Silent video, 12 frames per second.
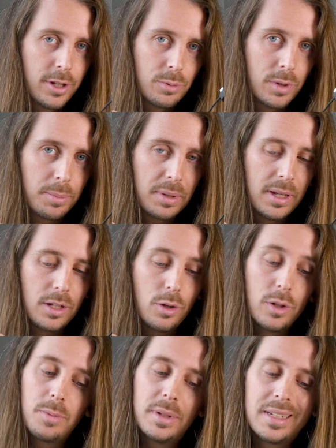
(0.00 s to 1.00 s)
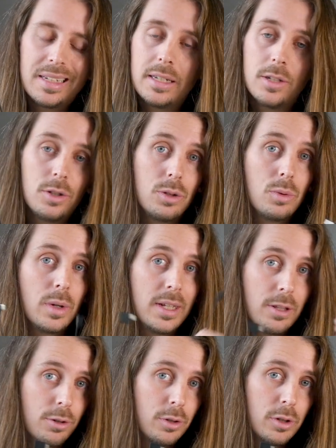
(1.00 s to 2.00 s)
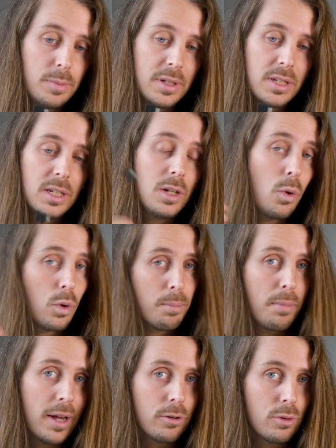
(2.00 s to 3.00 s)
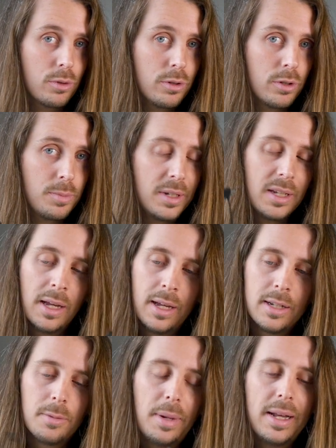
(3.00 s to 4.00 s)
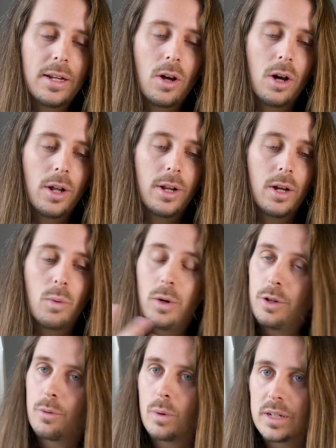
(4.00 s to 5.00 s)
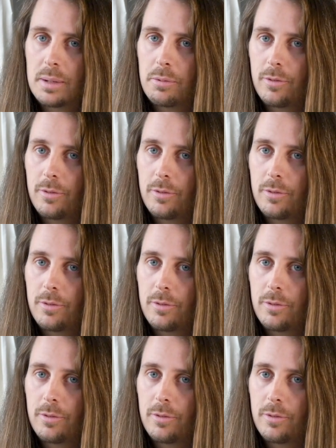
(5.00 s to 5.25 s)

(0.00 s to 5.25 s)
this will be U S B C to either U S B C or micro U S B, depending on uh, what, you, what type